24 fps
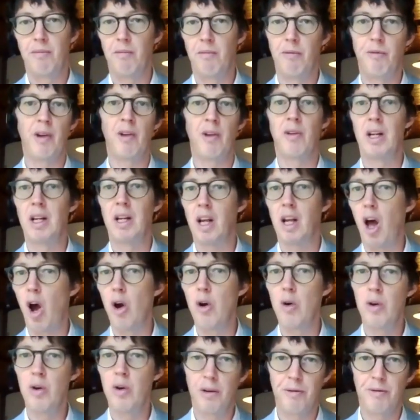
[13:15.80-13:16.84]
very
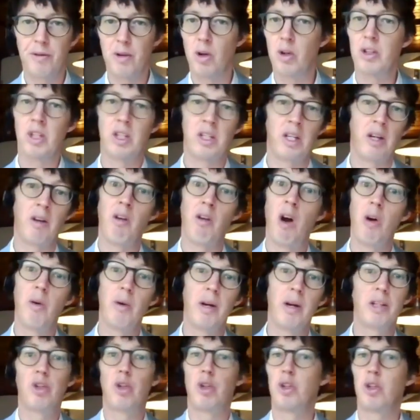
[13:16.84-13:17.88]
low, if not zero,
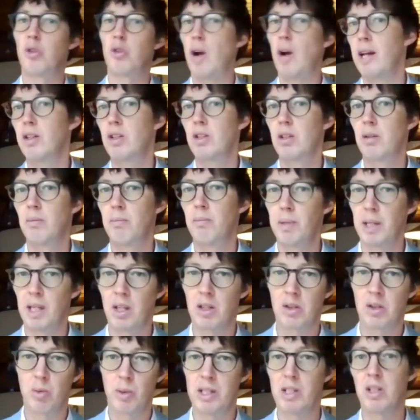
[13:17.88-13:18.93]
interest rates,
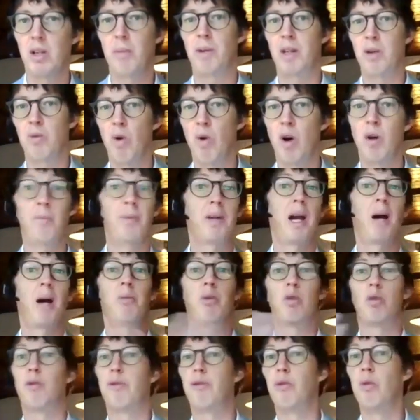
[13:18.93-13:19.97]
because we simply won't be
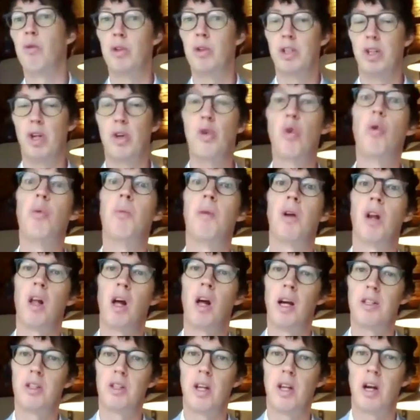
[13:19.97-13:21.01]
able to afford to
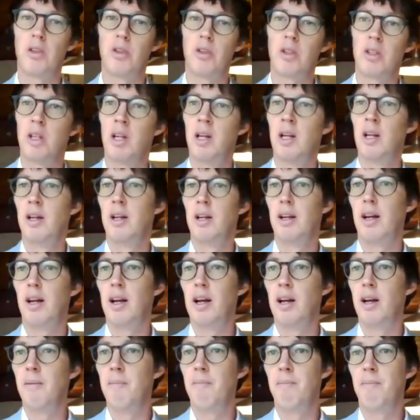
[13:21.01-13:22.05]
normalize those
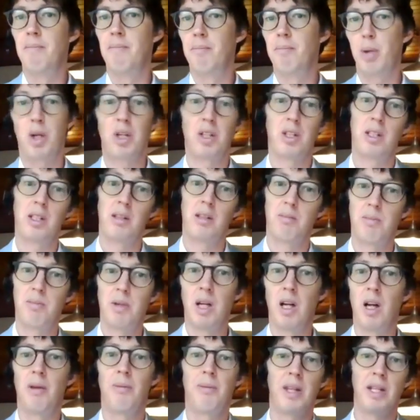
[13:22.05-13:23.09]
because, you
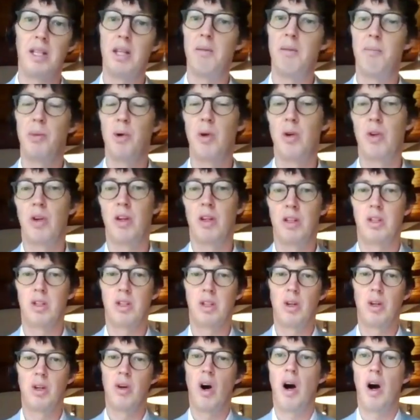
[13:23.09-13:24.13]
know, the debt burden is
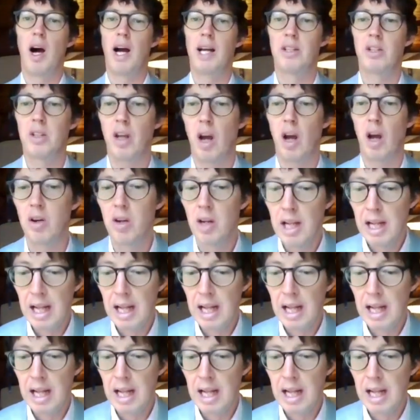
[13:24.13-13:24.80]
too high. So